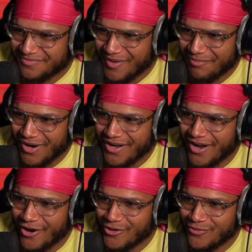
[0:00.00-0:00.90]
Bro,
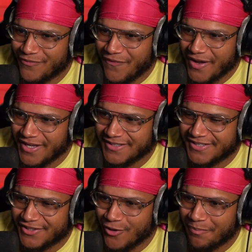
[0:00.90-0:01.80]
are you fucking
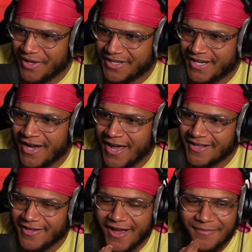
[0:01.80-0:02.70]
stupid? Cut
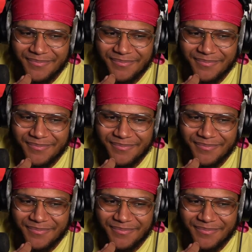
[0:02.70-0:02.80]
up.